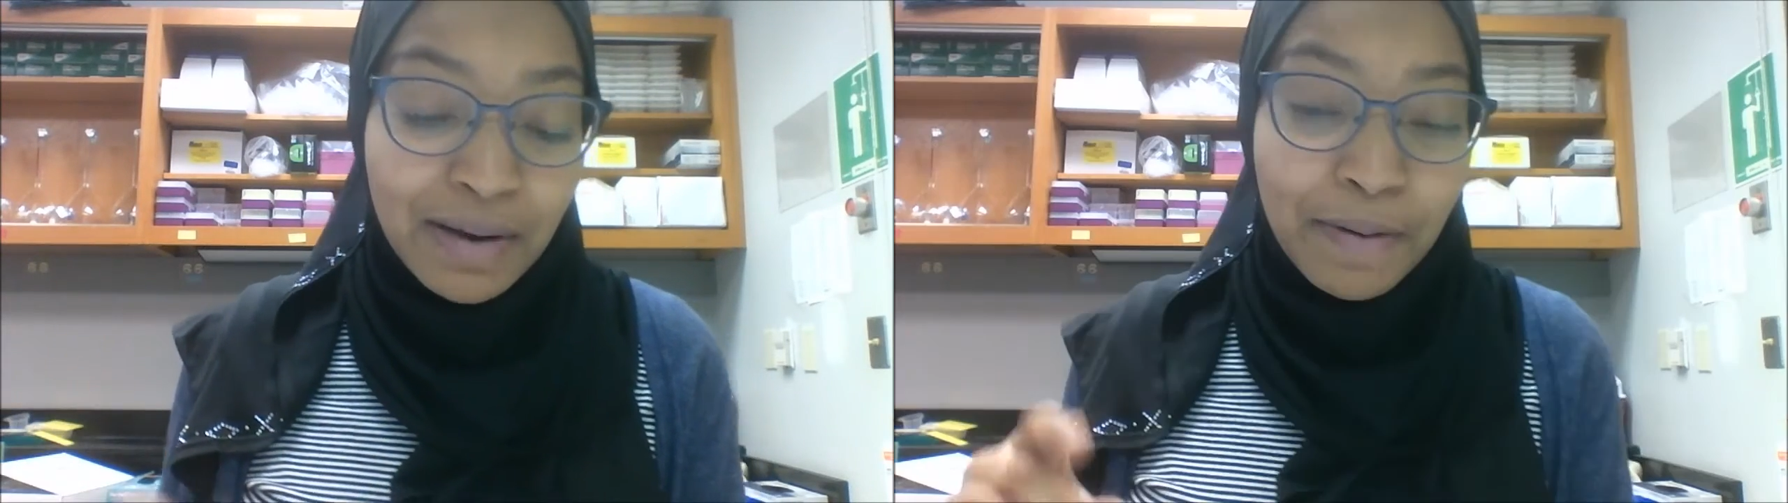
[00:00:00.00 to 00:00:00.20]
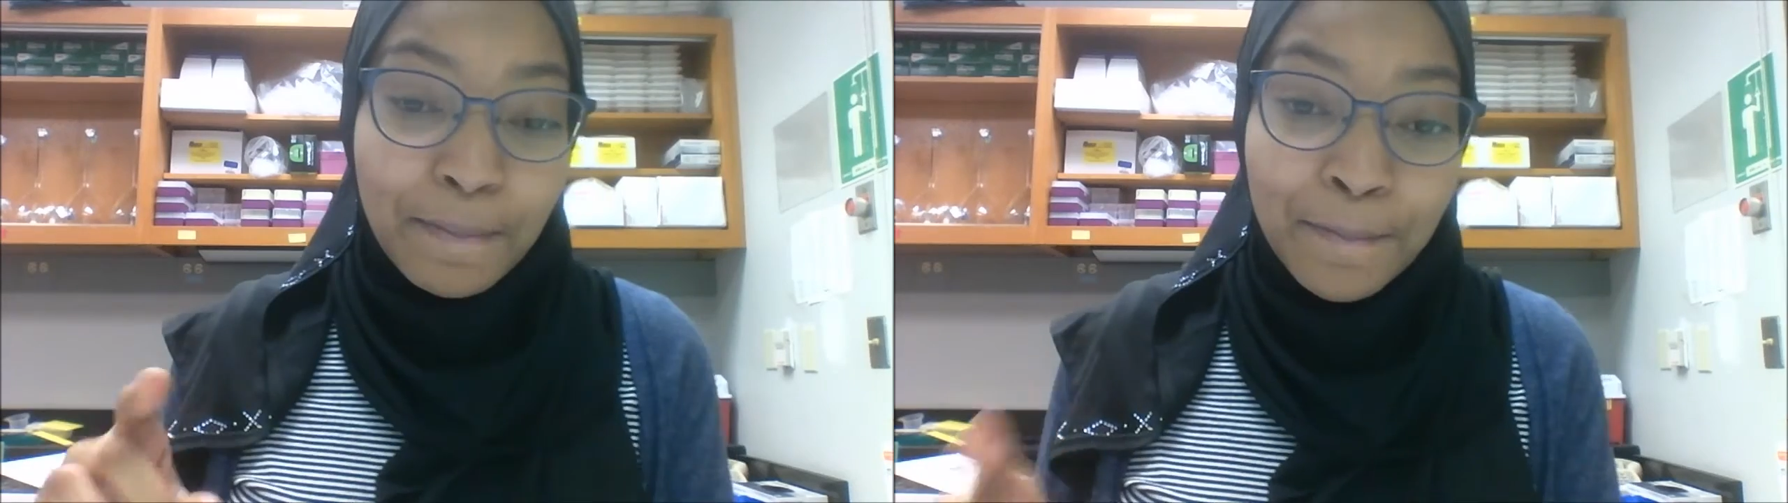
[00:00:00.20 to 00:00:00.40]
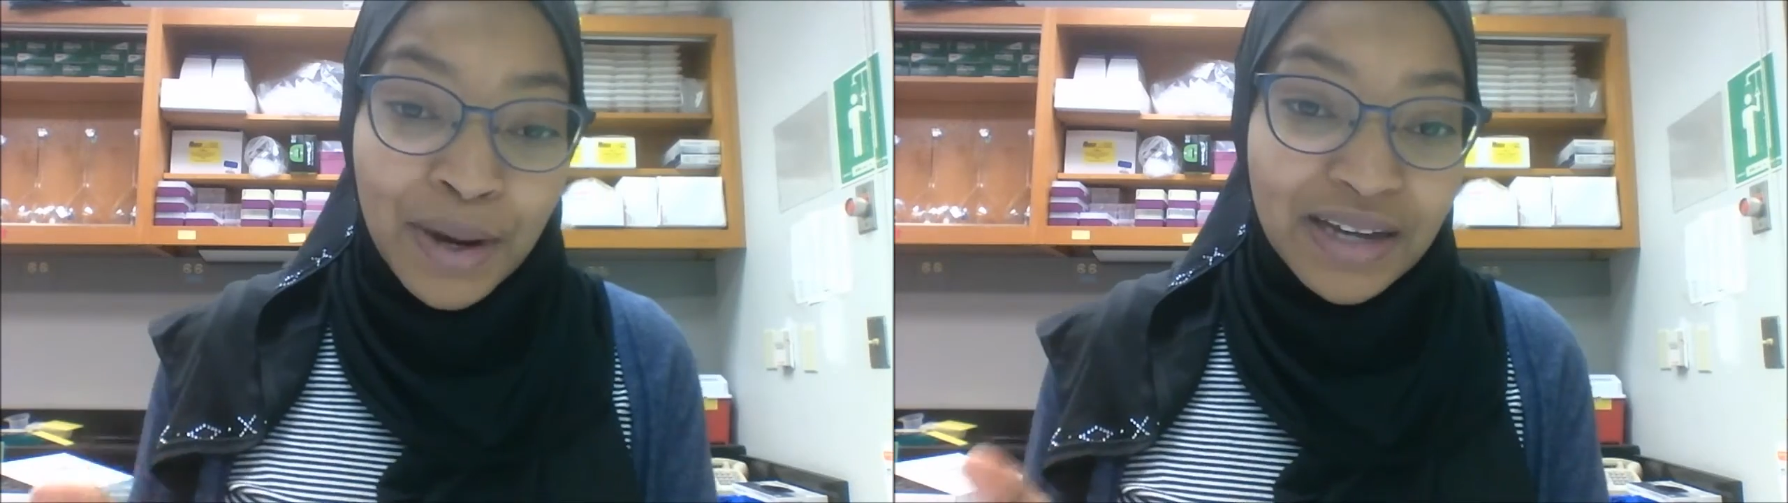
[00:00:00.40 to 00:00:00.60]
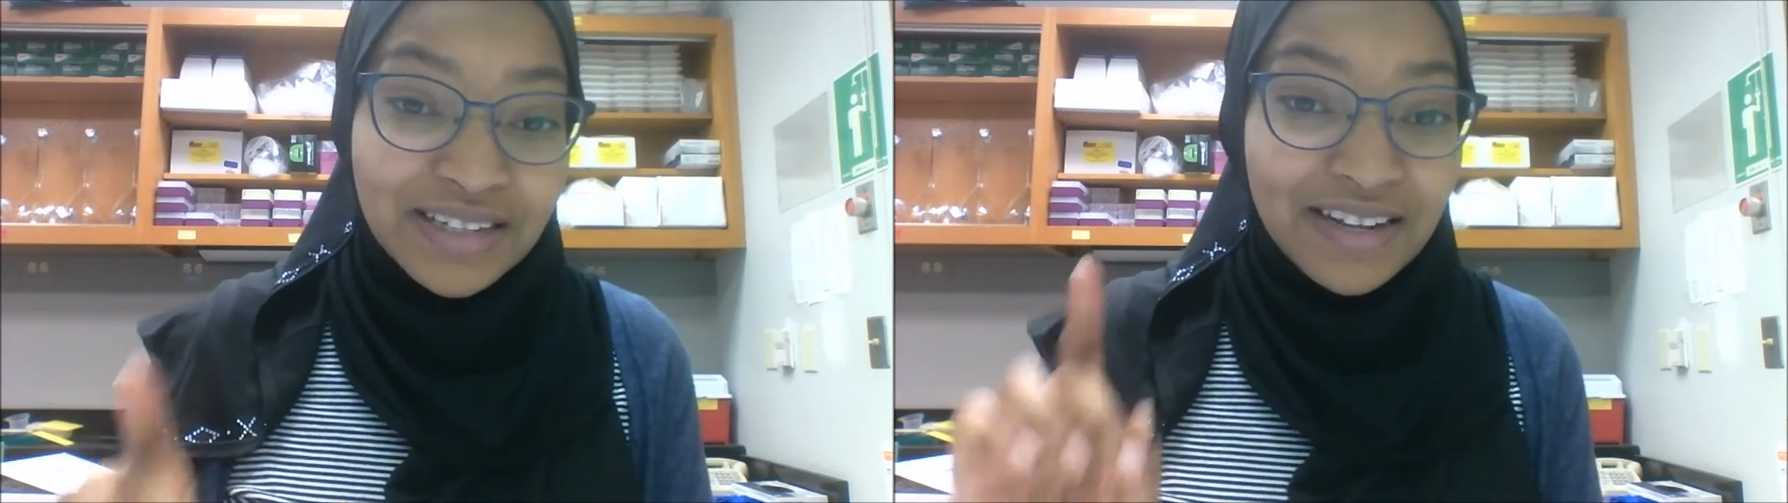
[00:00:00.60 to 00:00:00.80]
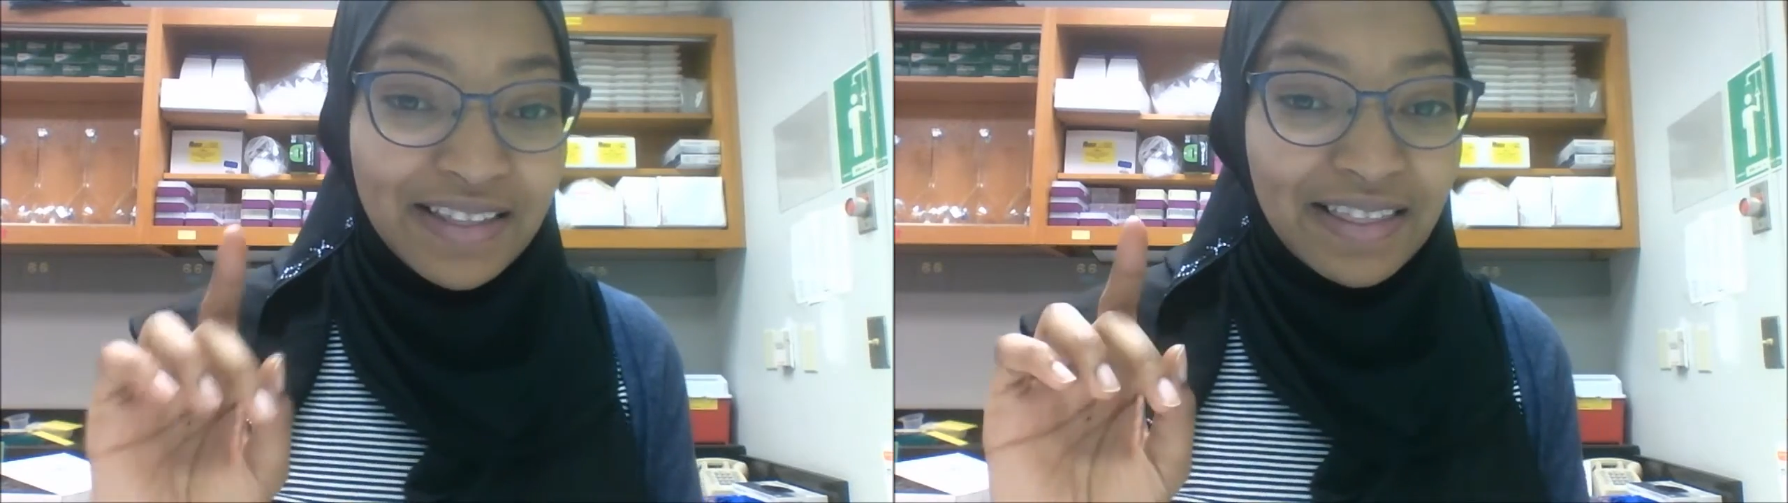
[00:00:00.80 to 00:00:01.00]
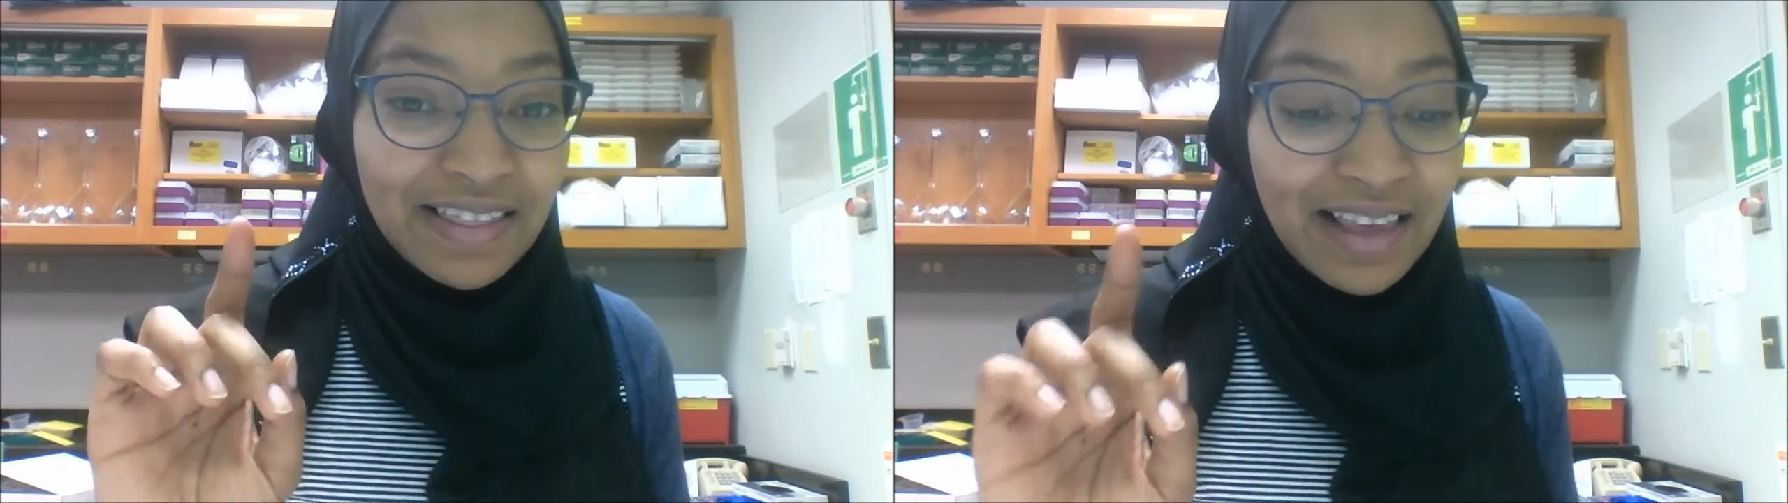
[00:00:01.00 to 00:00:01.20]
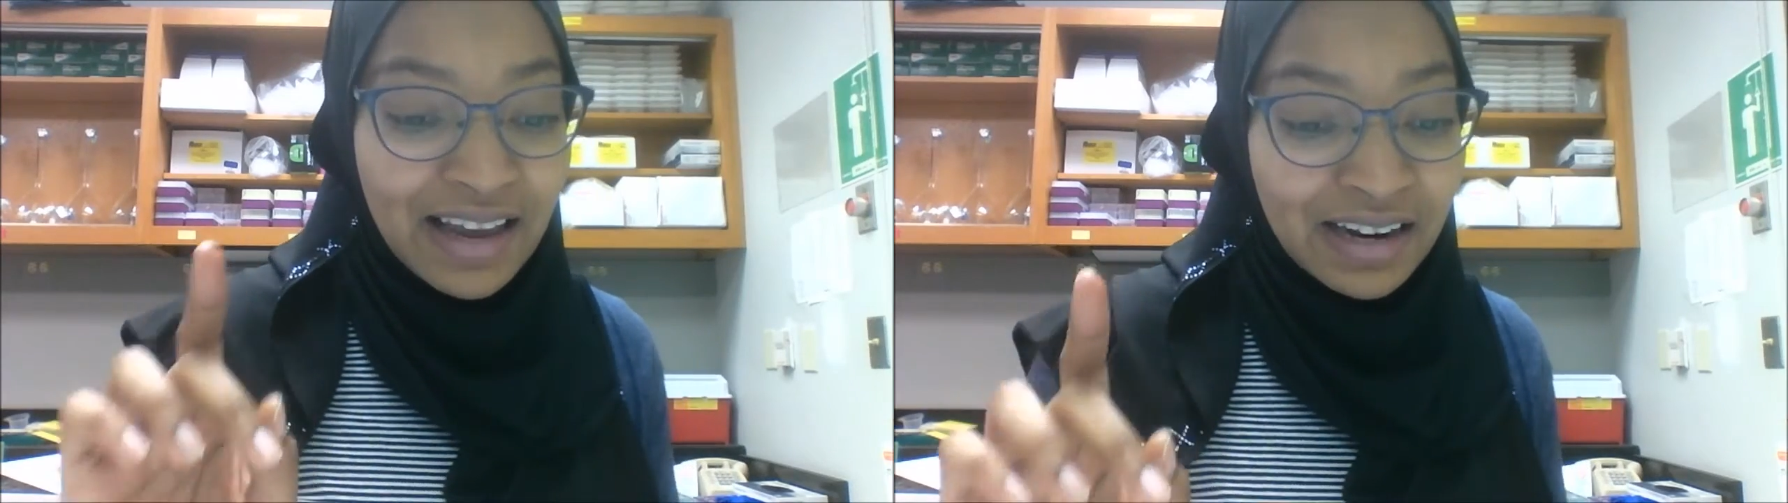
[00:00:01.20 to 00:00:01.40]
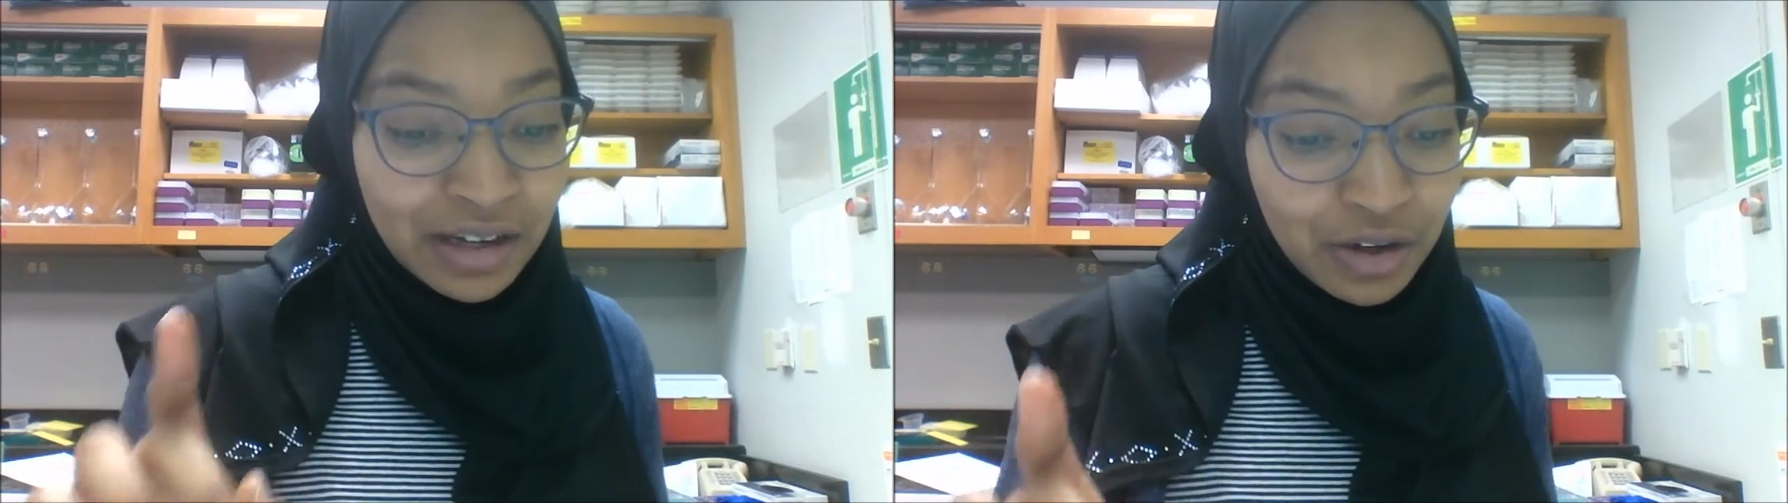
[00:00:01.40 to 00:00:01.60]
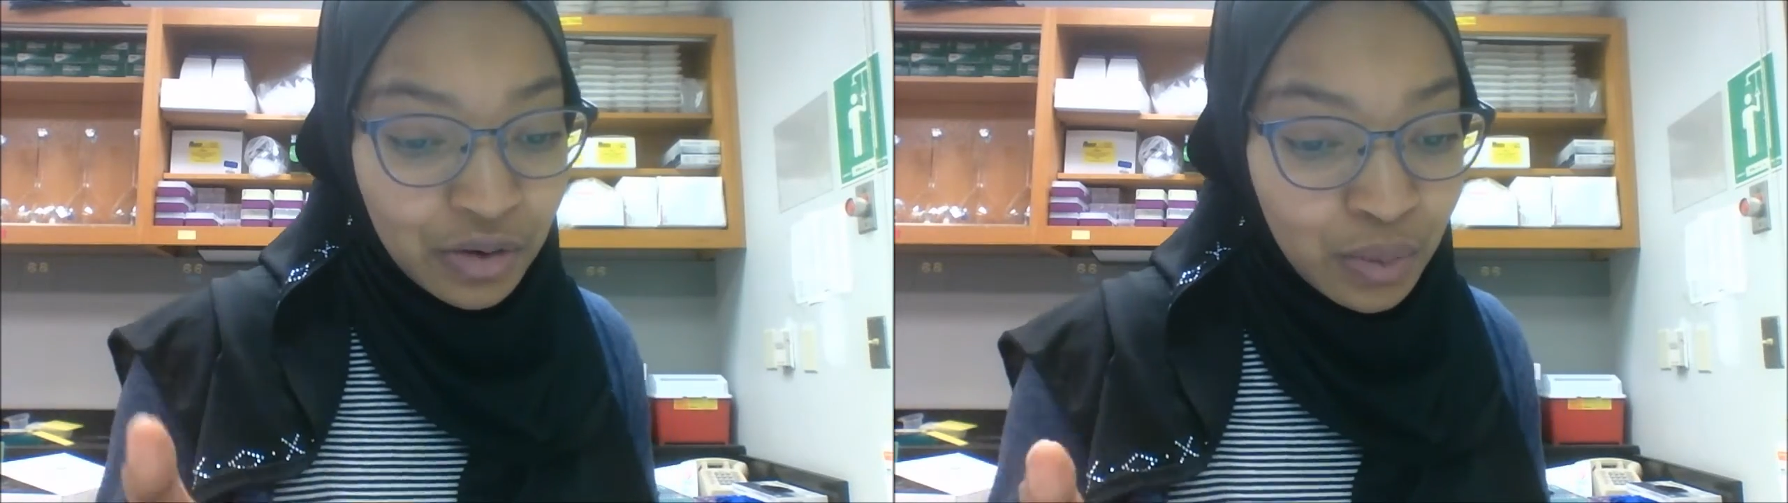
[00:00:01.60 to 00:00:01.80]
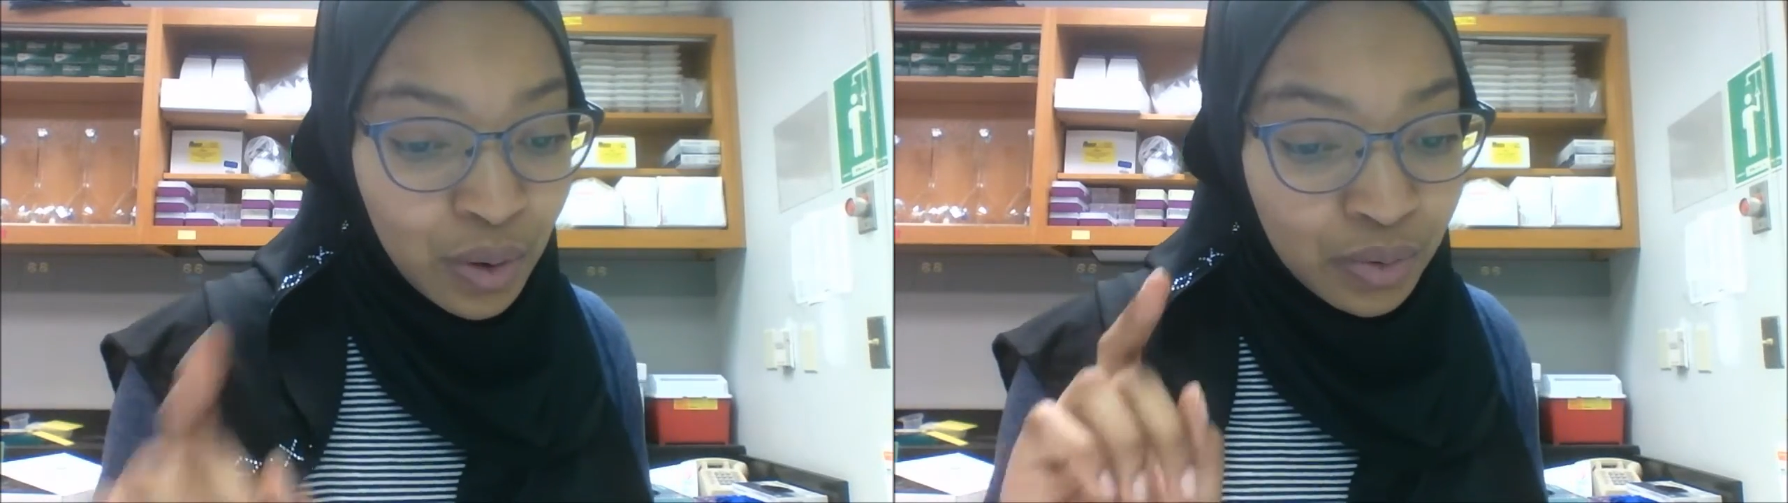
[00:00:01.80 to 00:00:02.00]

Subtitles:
but, and I quote